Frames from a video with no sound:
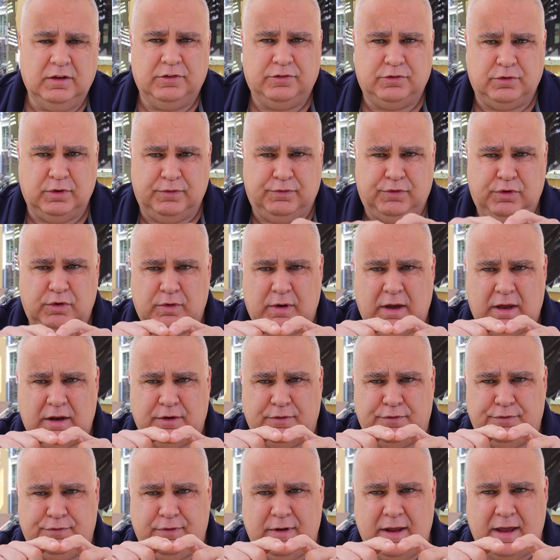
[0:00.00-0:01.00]
So if you
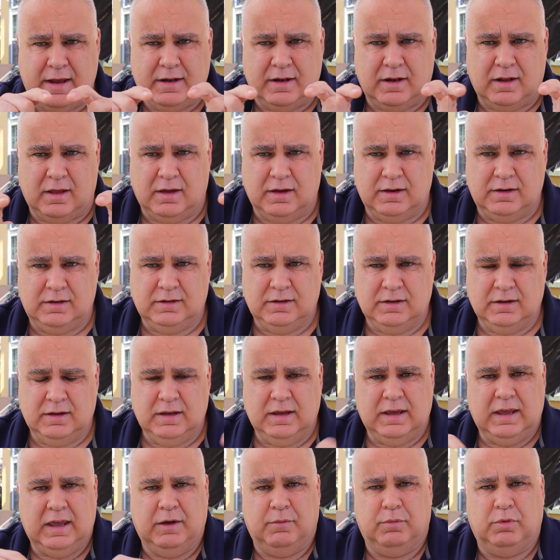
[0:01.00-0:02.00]
had a flat line,
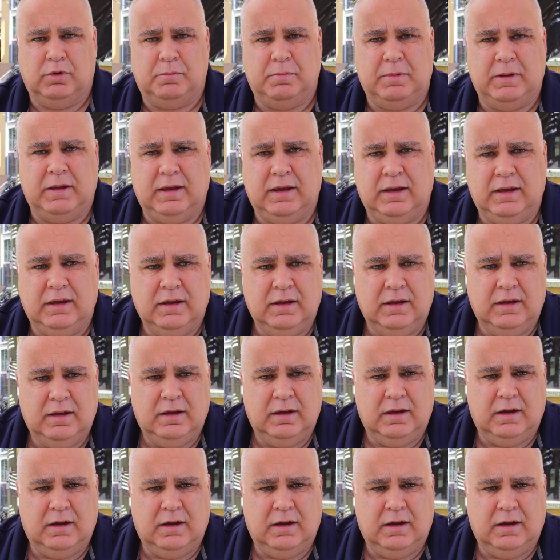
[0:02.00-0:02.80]
it would be